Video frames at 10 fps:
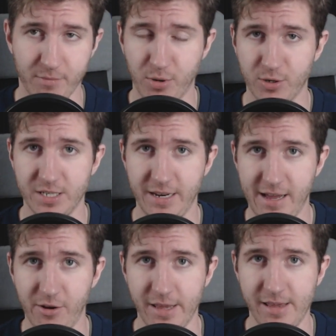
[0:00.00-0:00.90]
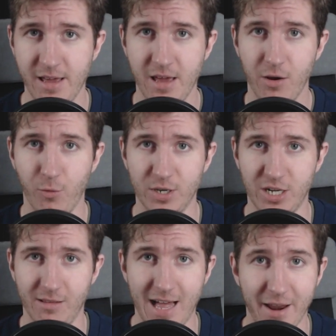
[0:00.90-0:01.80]
personality, which
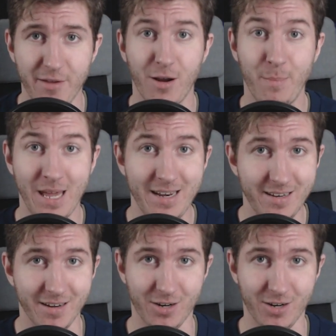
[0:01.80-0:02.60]
a lot of their opinion